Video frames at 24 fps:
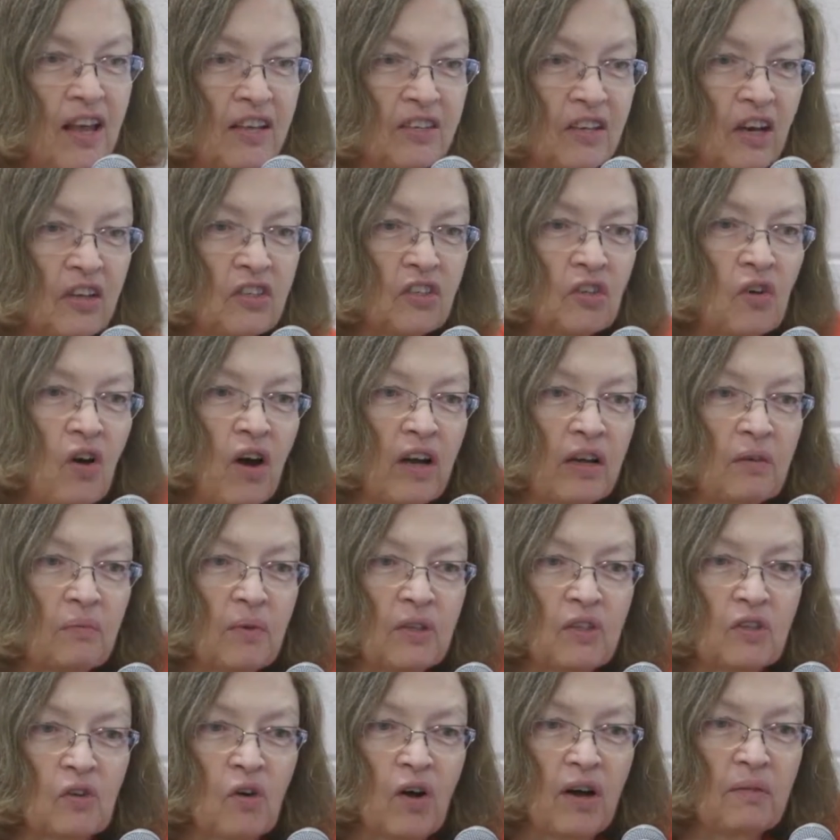So I was talking
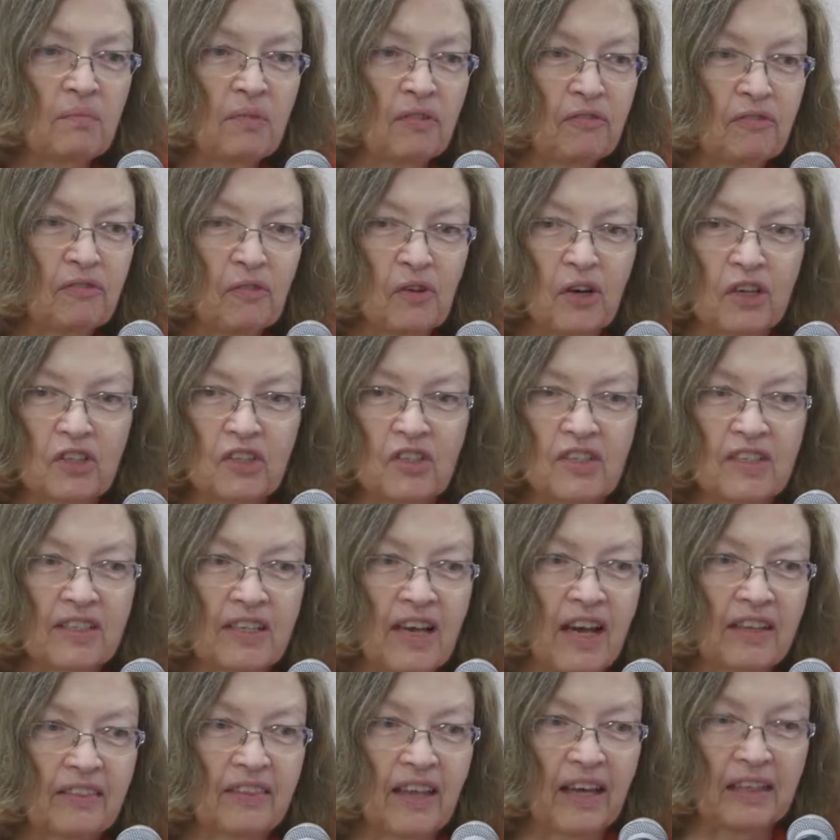with Dawn before. She's
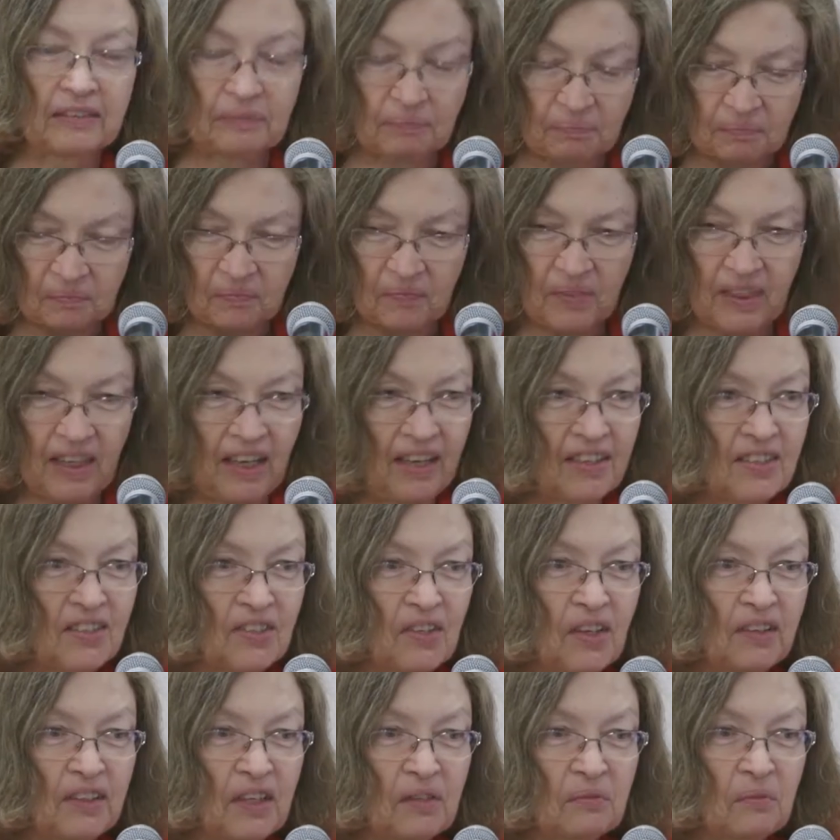got that
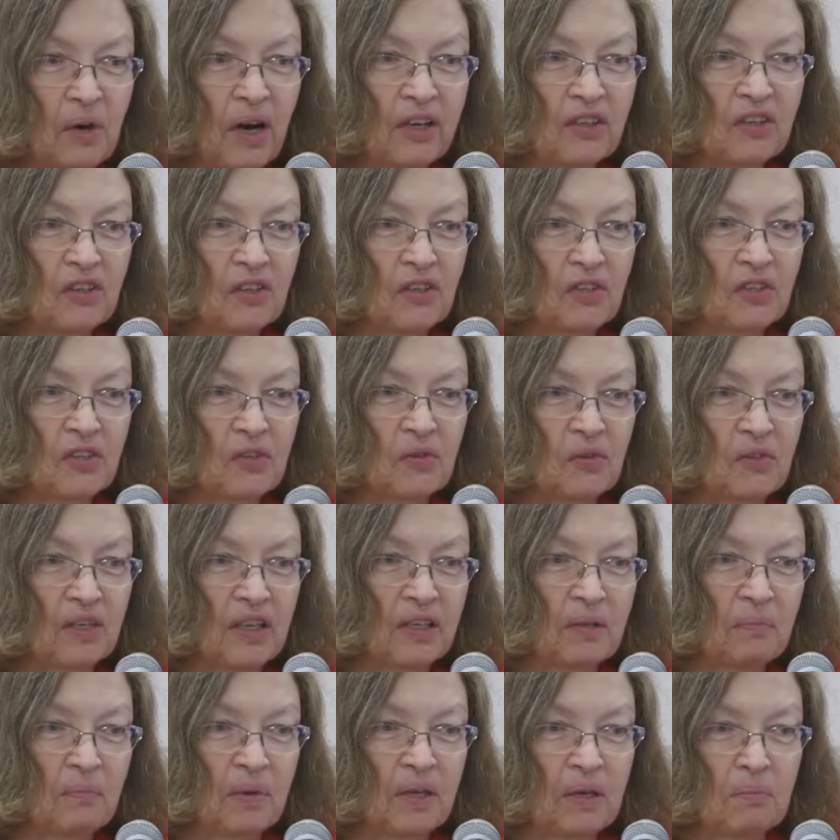son at Rutgers who's
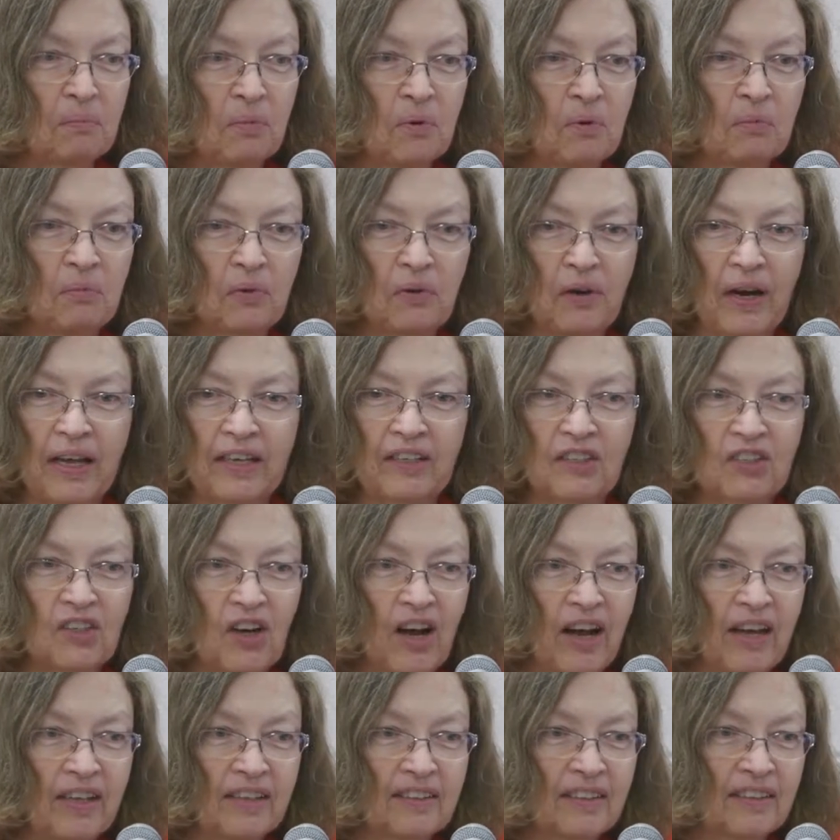going to be a boomerang
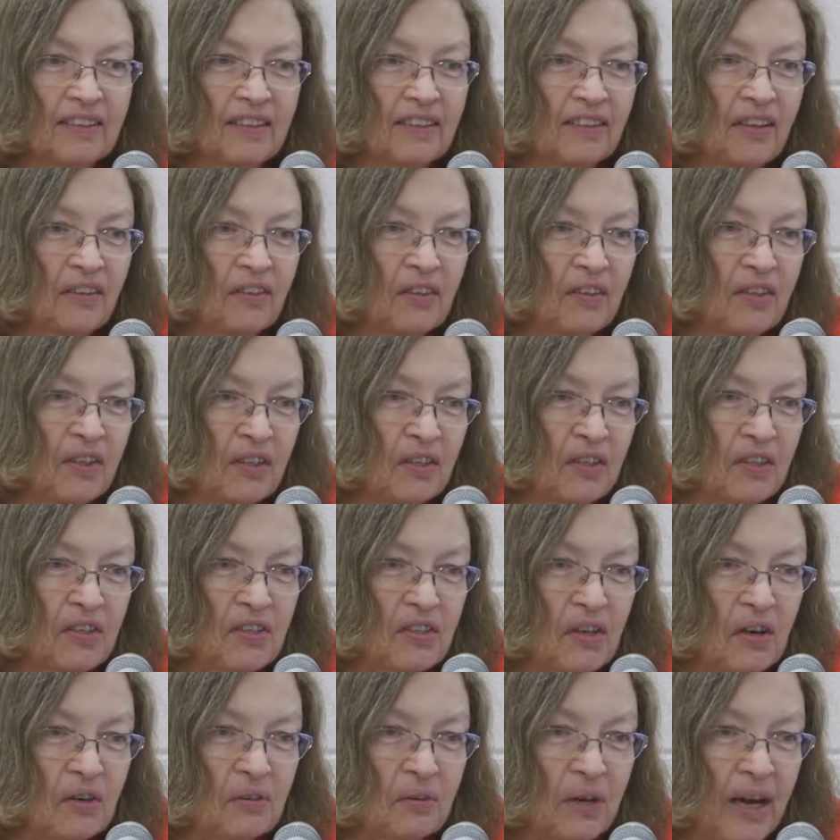child in another year or
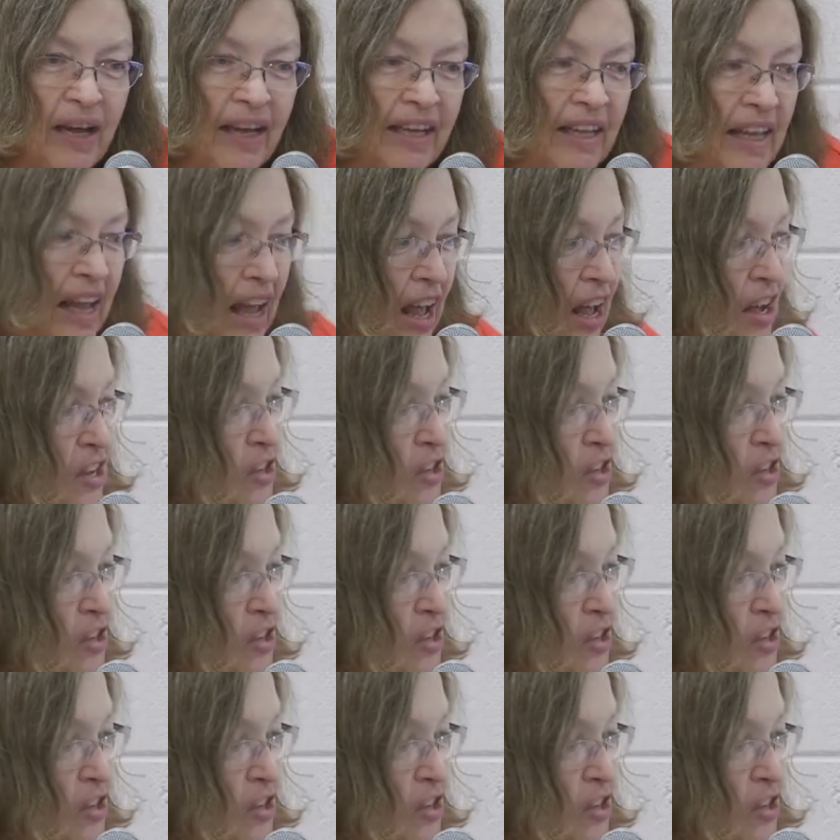so, right?